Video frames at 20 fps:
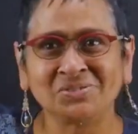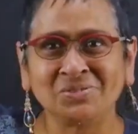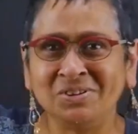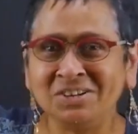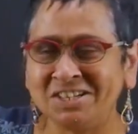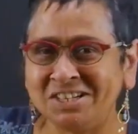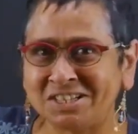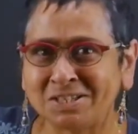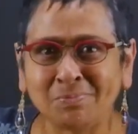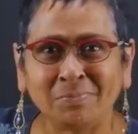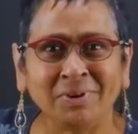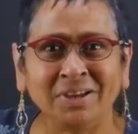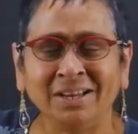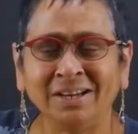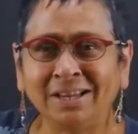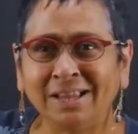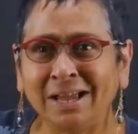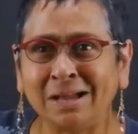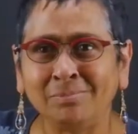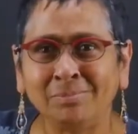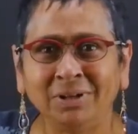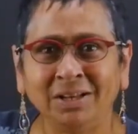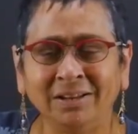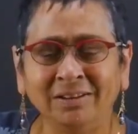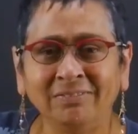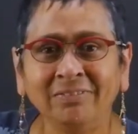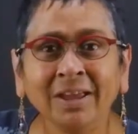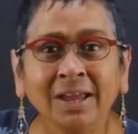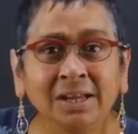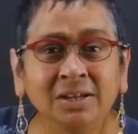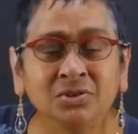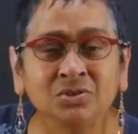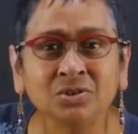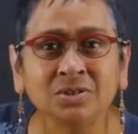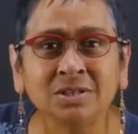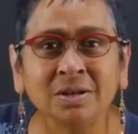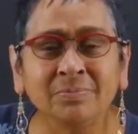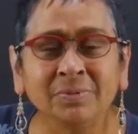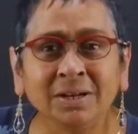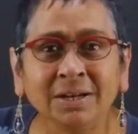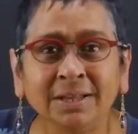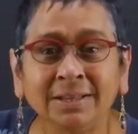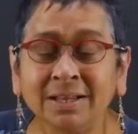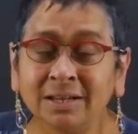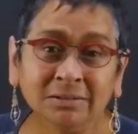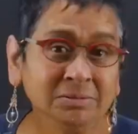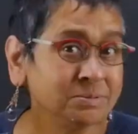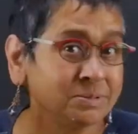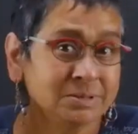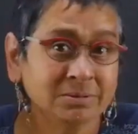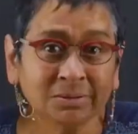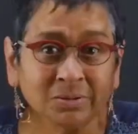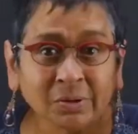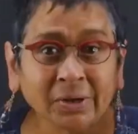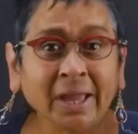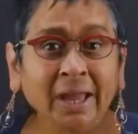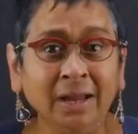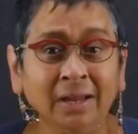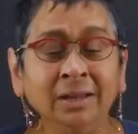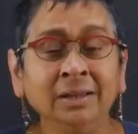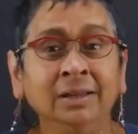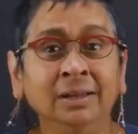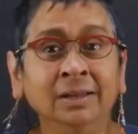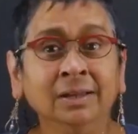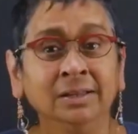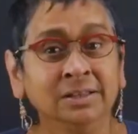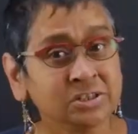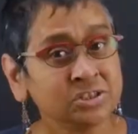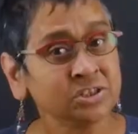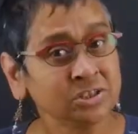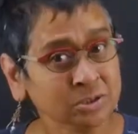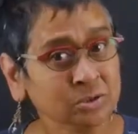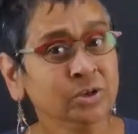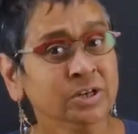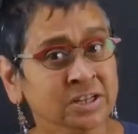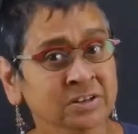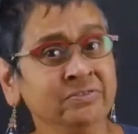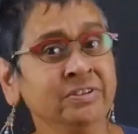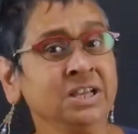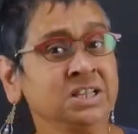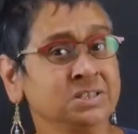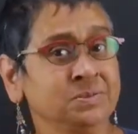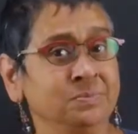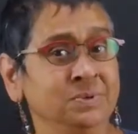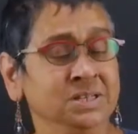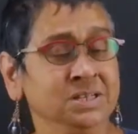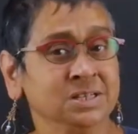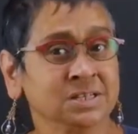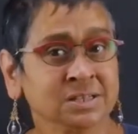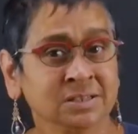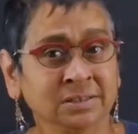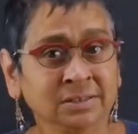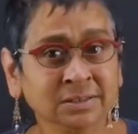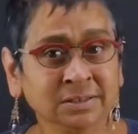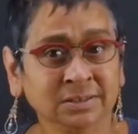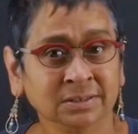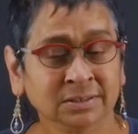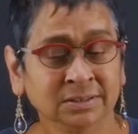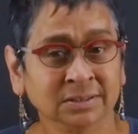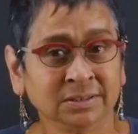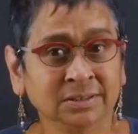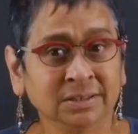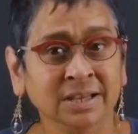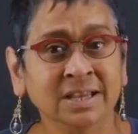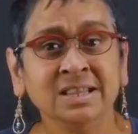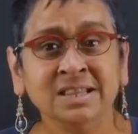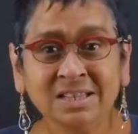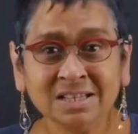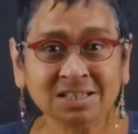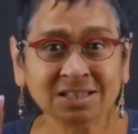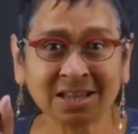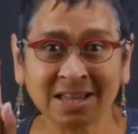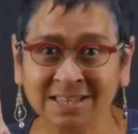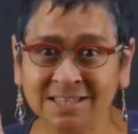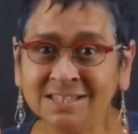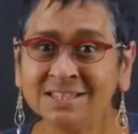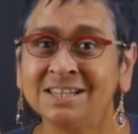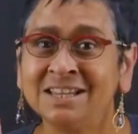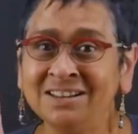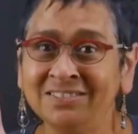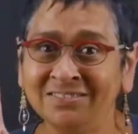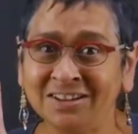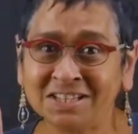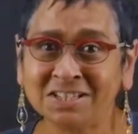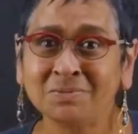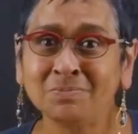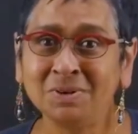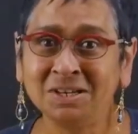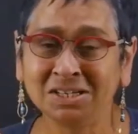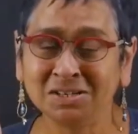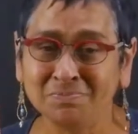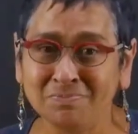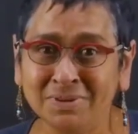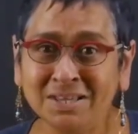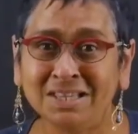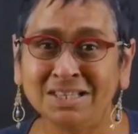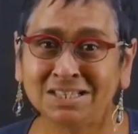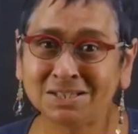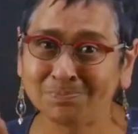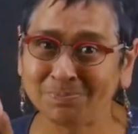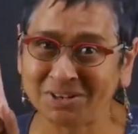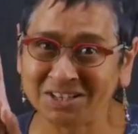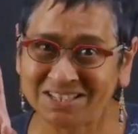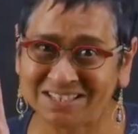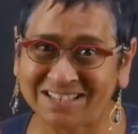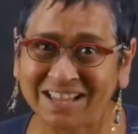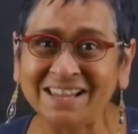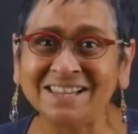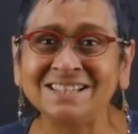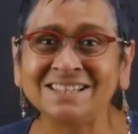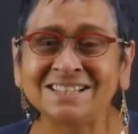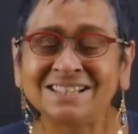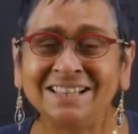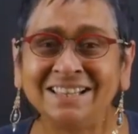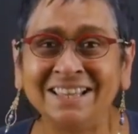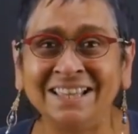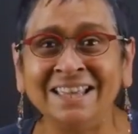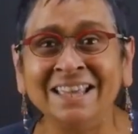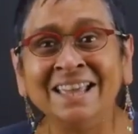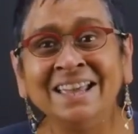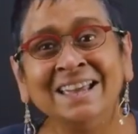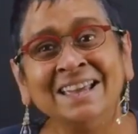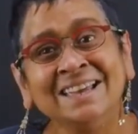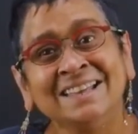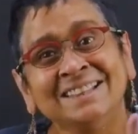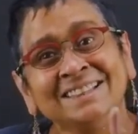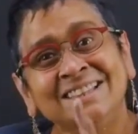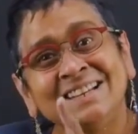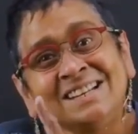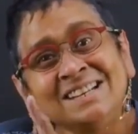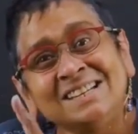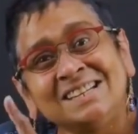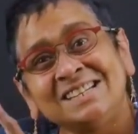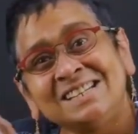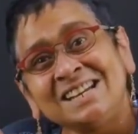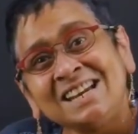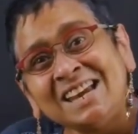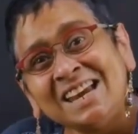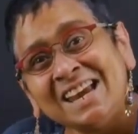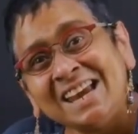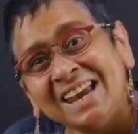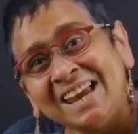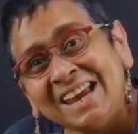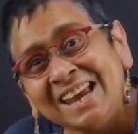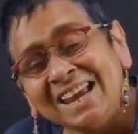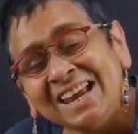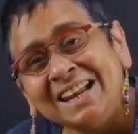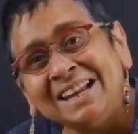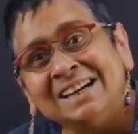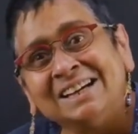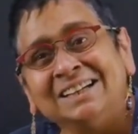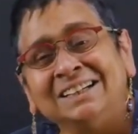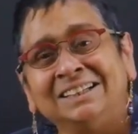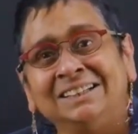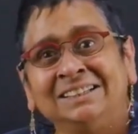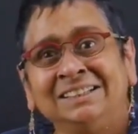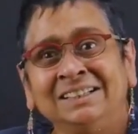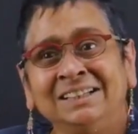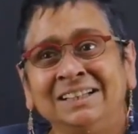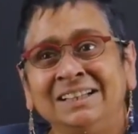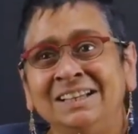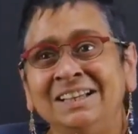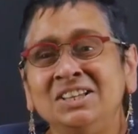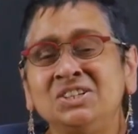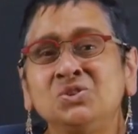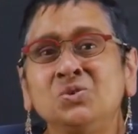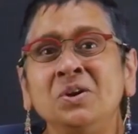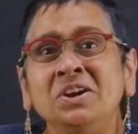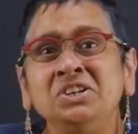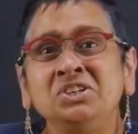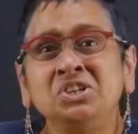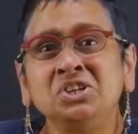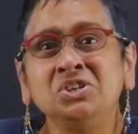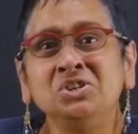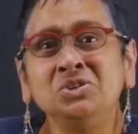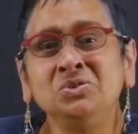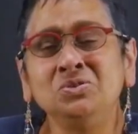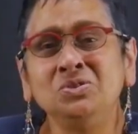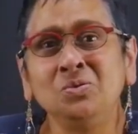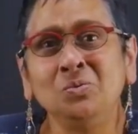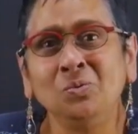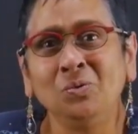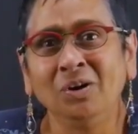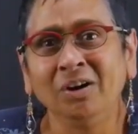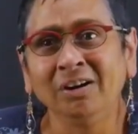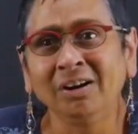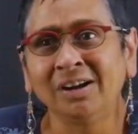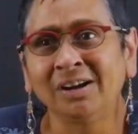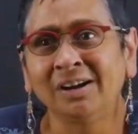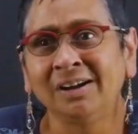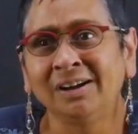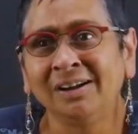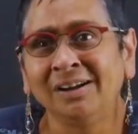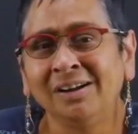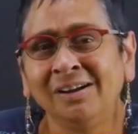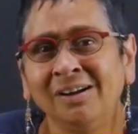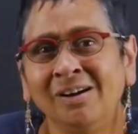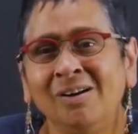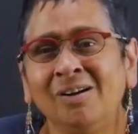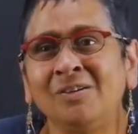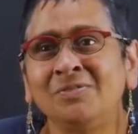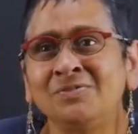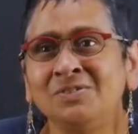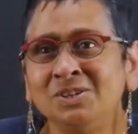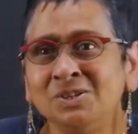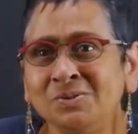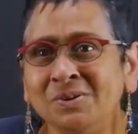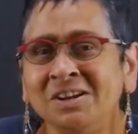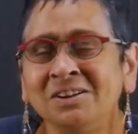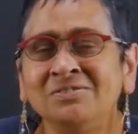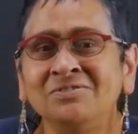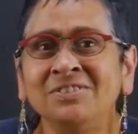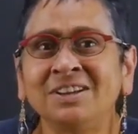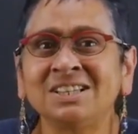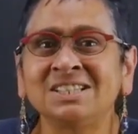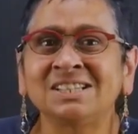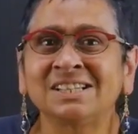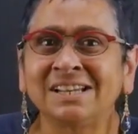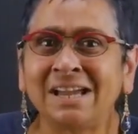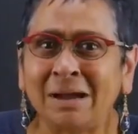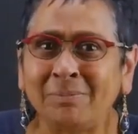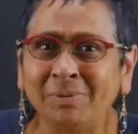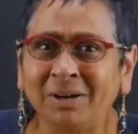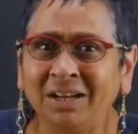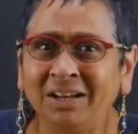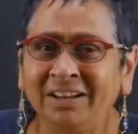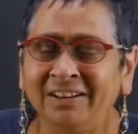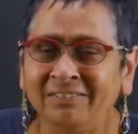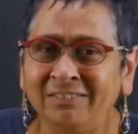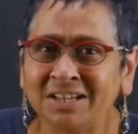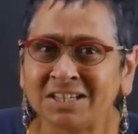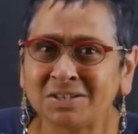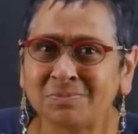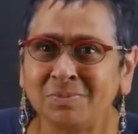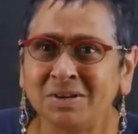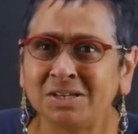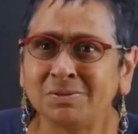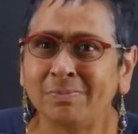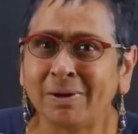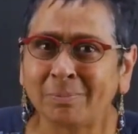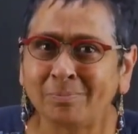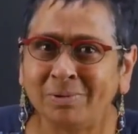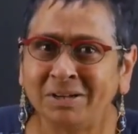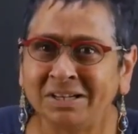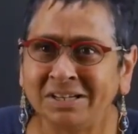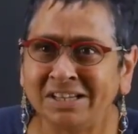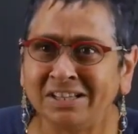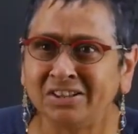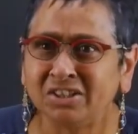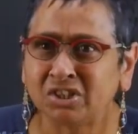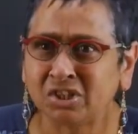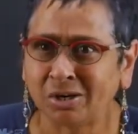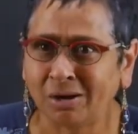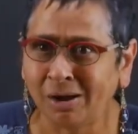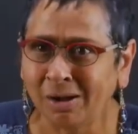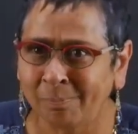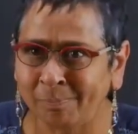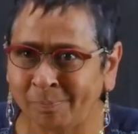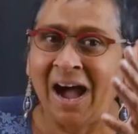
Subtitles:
going to disappear and gamble in Vegas or something like that. Okay, this is a good investment. In this sense, investment means precisely the tailor is going to do the work of doing fixed capital investment by building the shop.